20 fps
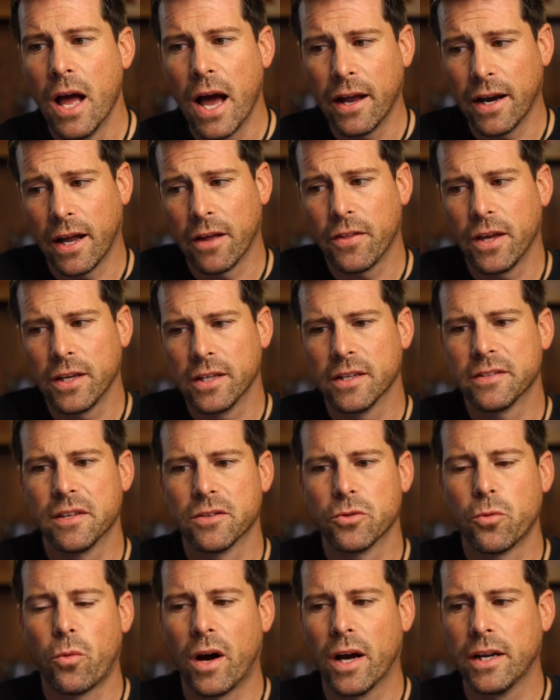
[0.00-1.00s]
And I think this
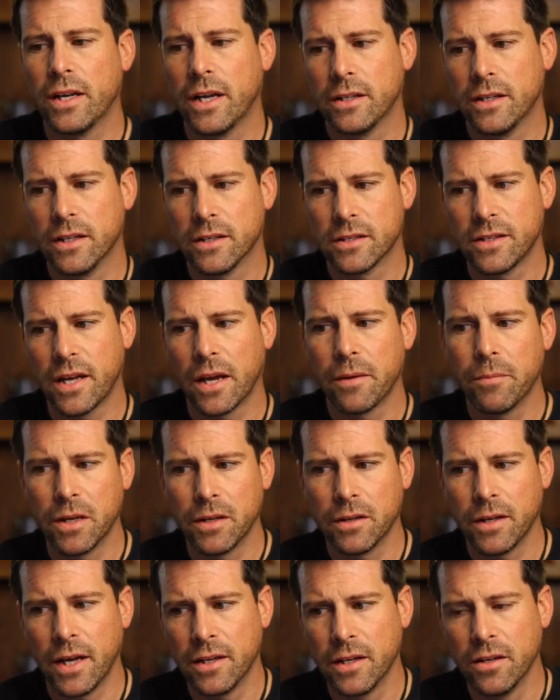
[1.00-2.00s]
is why that this
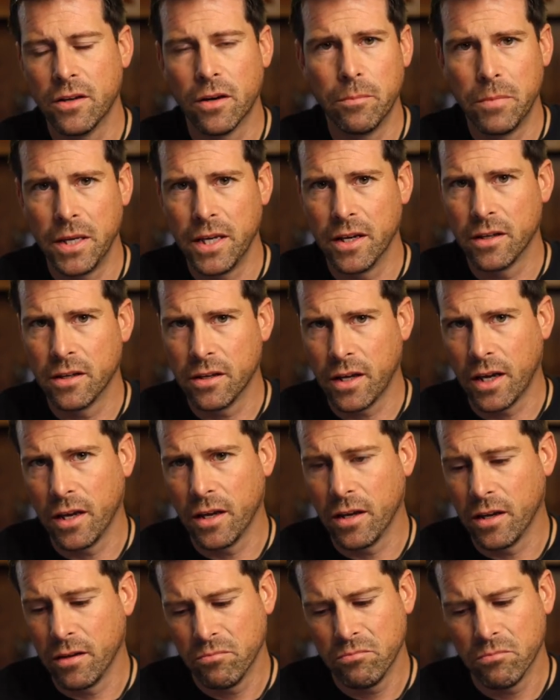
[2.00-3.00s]
segment ended up being
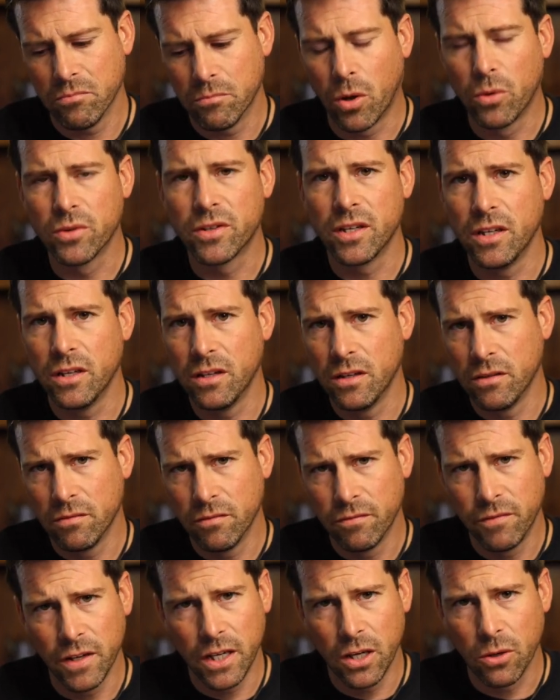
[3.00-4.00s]
a
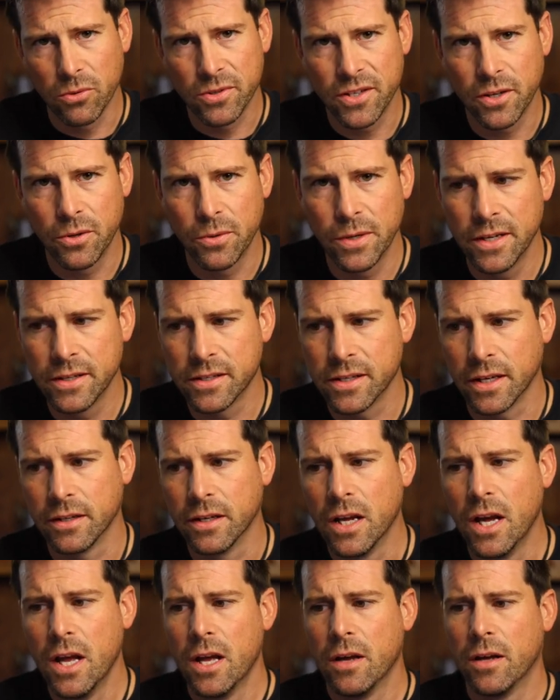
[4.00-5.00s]
multi-video series
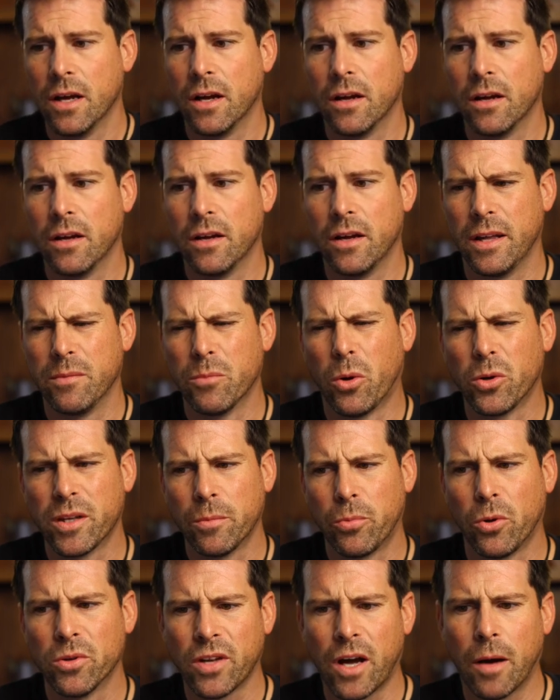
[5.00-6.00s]
and
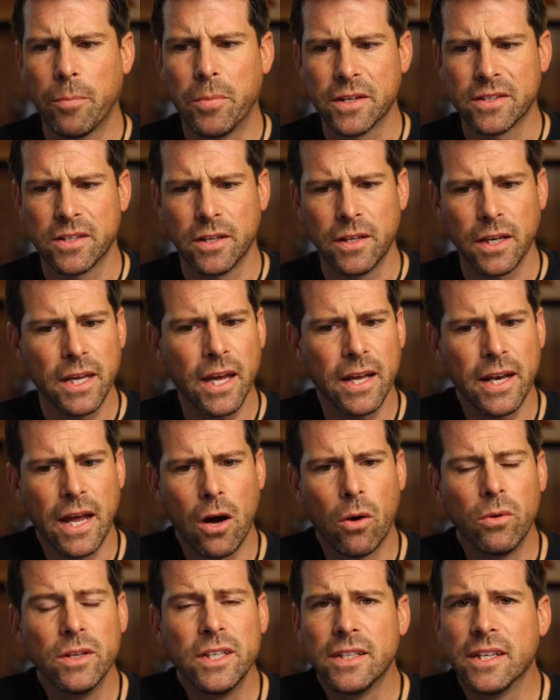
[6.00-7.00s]
multiple topics. And again, I
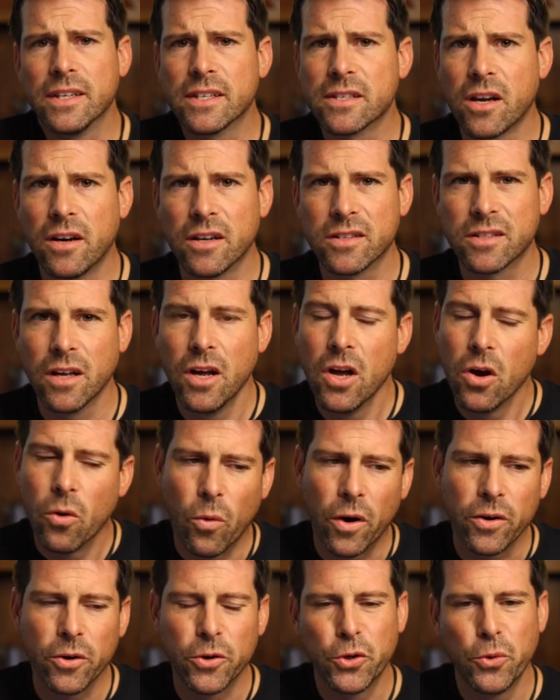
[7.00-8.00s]
only discussed
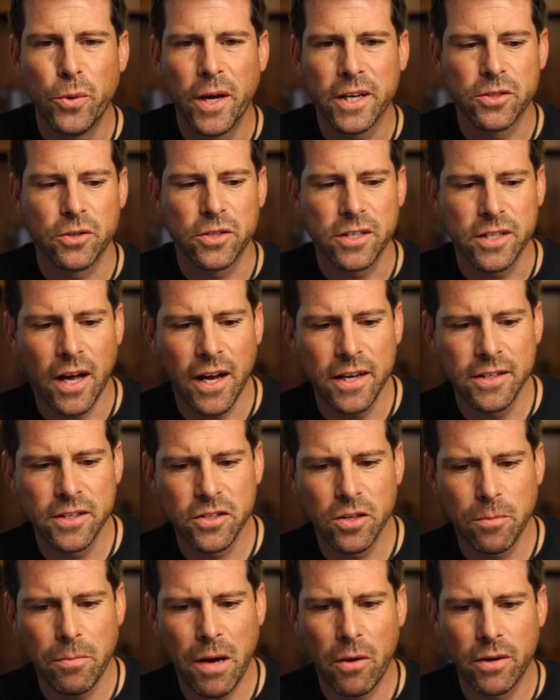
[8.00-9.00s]
one or two
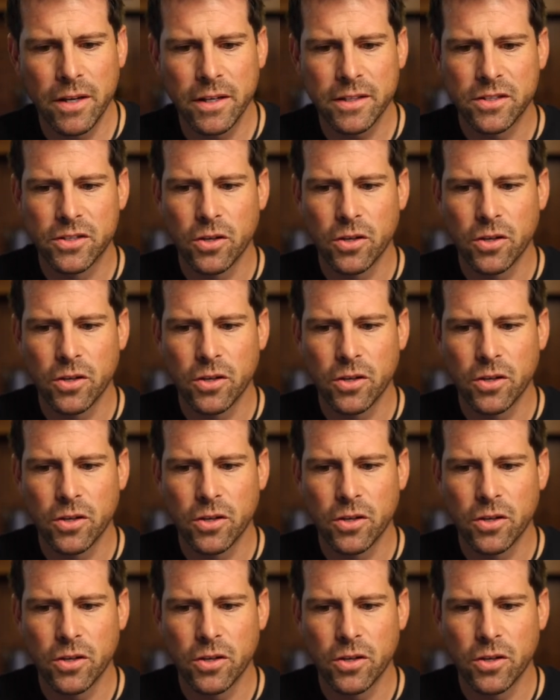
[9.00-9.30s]
exercises about it.